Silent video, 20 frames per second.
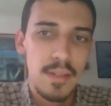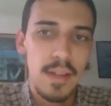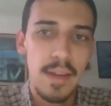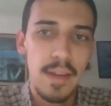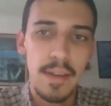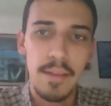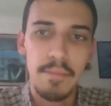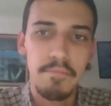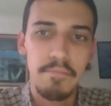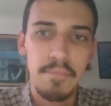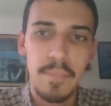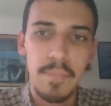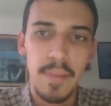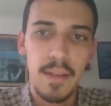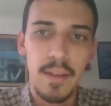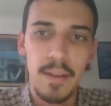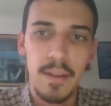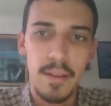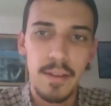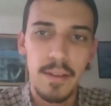like
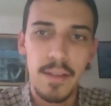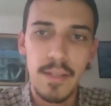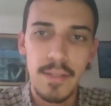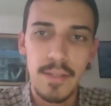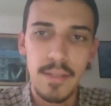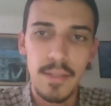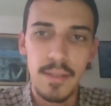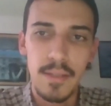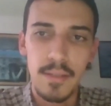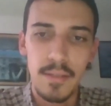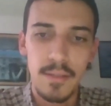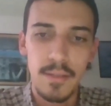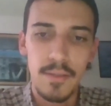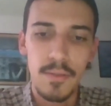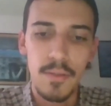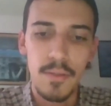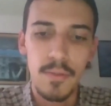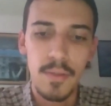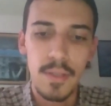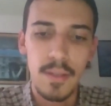easy
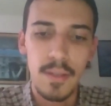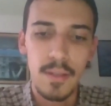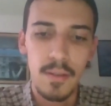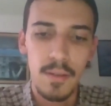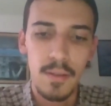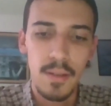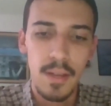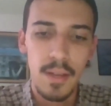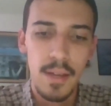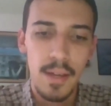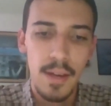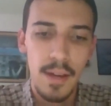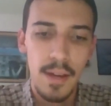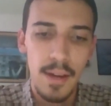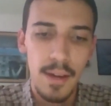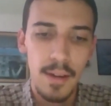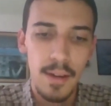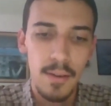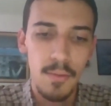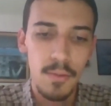to do it.
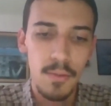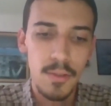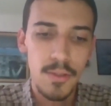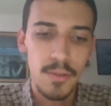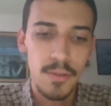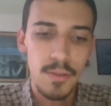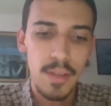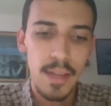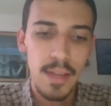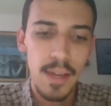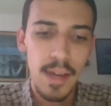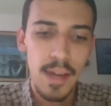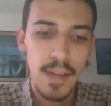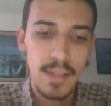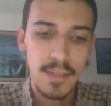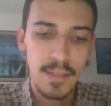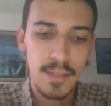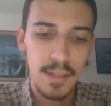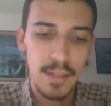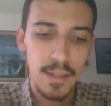Also, they
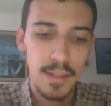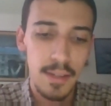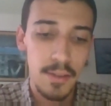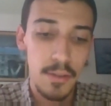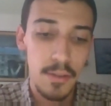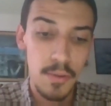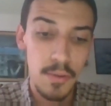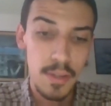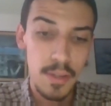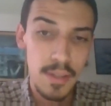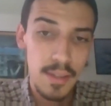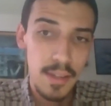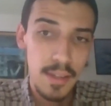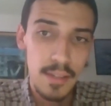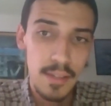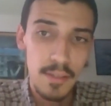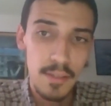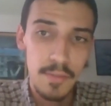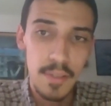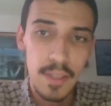ask you at the
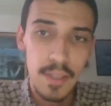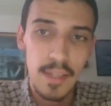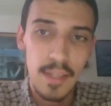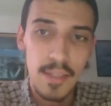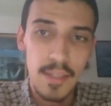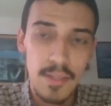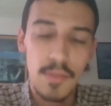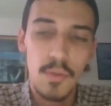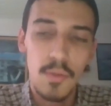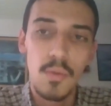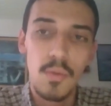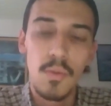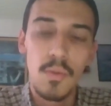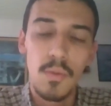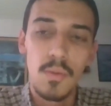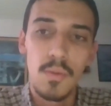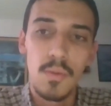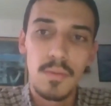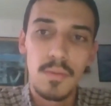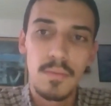end of the test
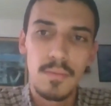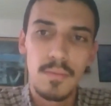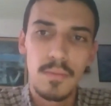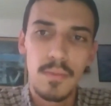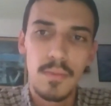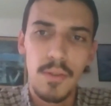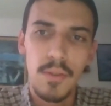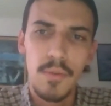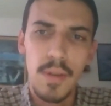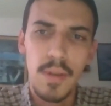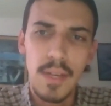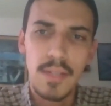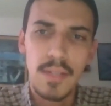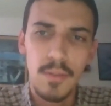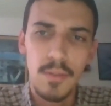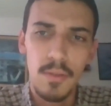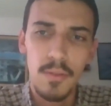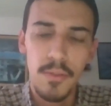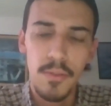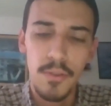to
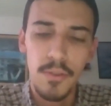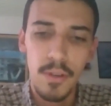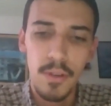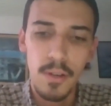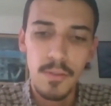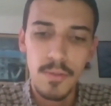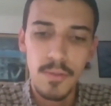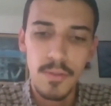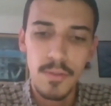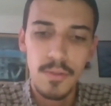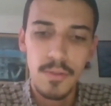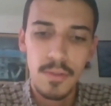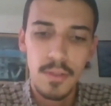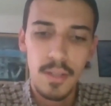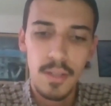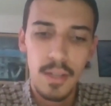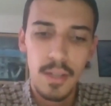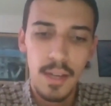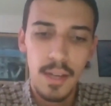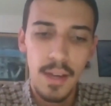erase all your notes
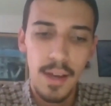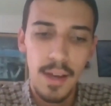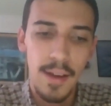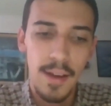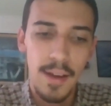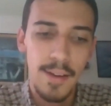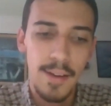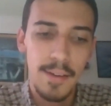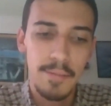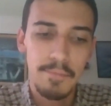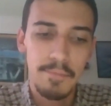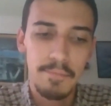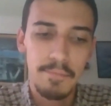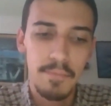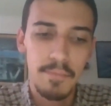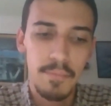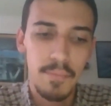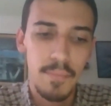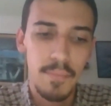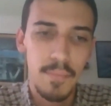um,
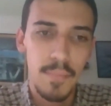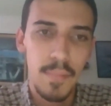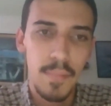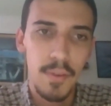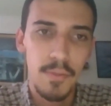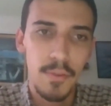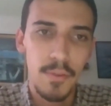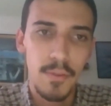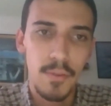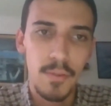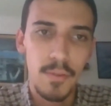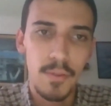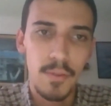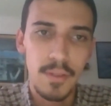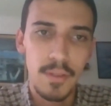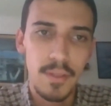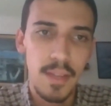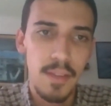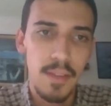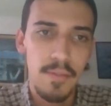
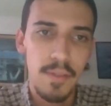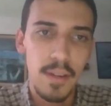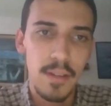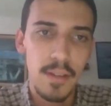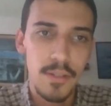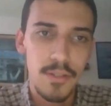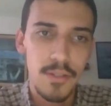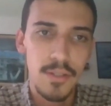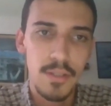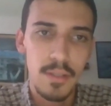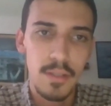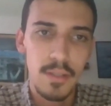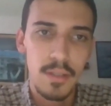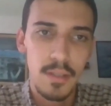before they finished.